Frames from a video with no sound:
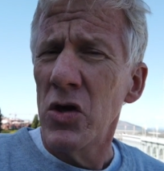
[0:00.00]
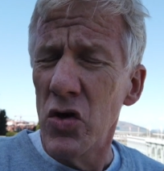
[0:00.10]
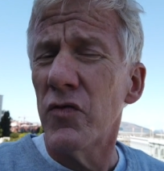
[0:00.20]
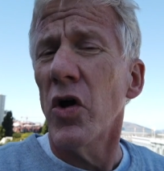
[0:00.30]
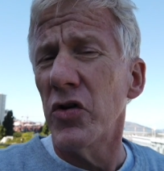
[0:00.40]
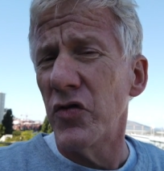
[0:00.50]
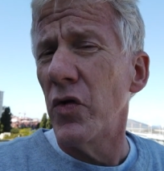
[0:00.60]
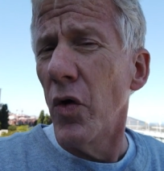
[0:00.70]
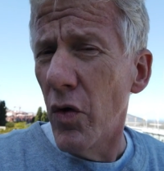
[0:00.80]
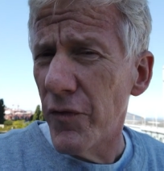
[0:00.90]
you've got to
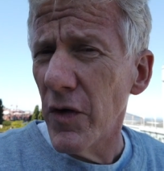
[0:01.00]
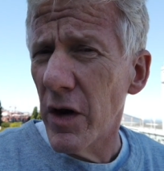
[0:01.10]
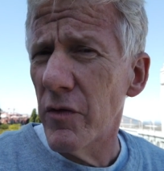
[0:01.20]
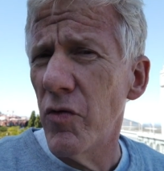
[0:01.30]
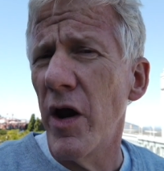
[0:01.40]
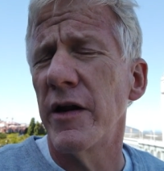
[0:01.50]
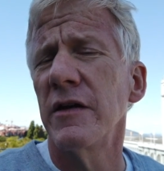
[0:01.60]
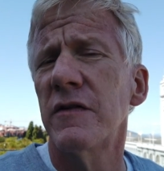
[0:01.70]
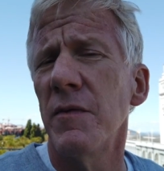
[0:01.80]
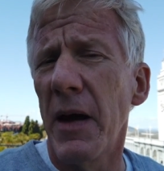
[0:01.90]
do an awful lot of
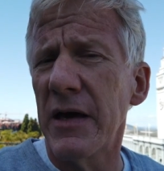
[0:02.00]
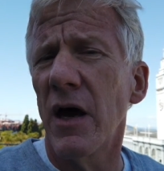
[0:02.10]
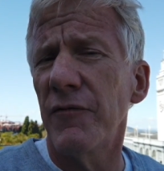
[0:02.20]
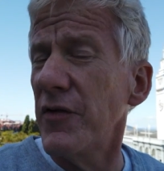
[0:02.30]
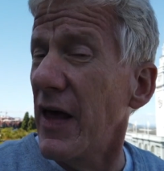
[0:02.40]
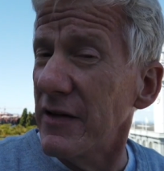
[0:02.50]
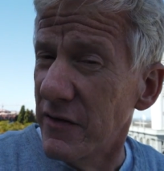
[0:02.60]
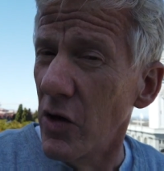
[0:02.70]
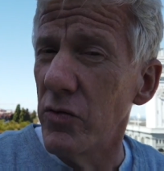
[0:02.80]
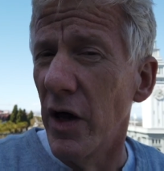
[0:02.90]
running to make up for that
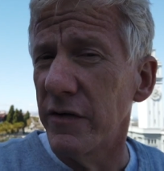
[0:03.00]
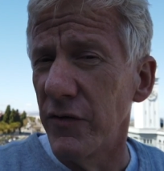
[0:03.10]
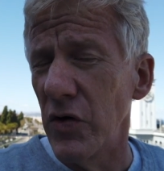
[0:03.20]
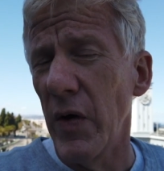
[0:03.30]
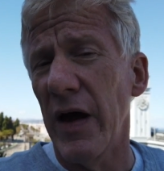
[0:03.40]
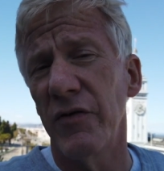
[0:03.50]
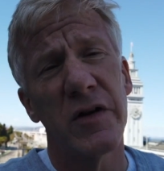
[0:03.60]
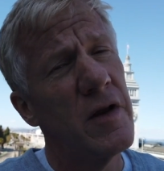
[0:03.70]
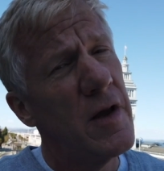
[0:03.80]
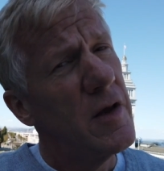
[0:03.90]
donut if you have
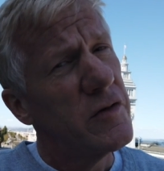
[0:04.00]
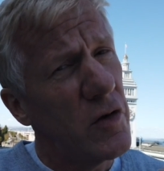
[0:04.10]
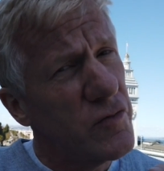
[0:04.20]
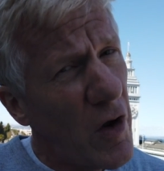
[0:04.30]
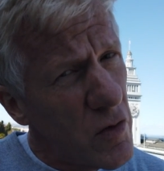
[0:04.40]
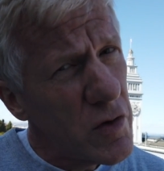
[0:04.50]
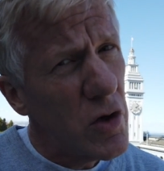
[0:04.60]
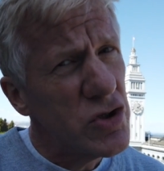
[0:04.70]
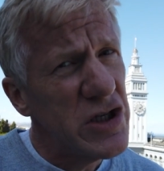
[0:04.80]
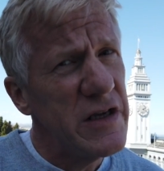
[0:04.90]
it. So don't
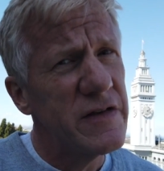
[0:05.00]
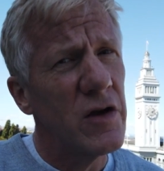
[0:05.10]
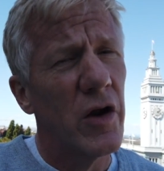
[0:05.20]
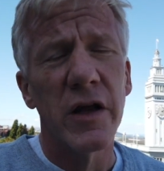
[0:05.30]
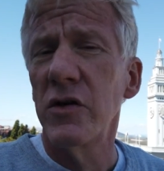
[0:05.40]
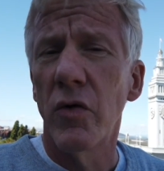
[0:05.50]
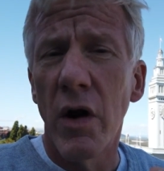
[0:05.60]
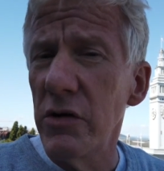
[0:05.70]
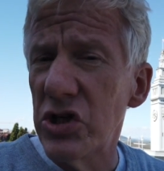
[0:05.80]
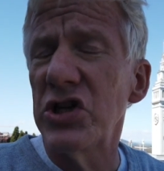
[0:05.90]
go cheating on it.
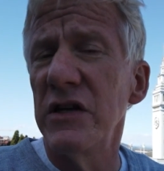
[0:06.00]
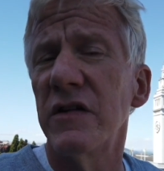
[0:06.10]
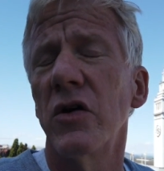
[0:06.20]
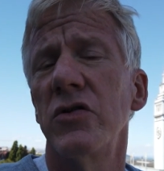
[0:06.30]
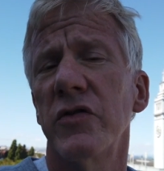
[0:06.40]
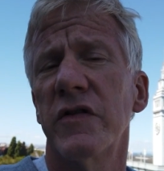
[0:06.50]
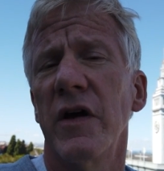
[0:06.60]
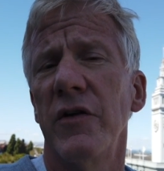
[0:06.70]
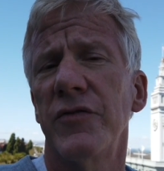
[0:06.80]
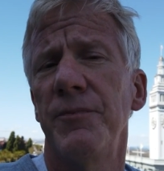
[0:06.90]
You're only cheating on
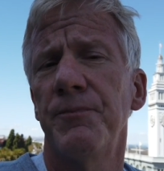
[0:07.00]
yourself.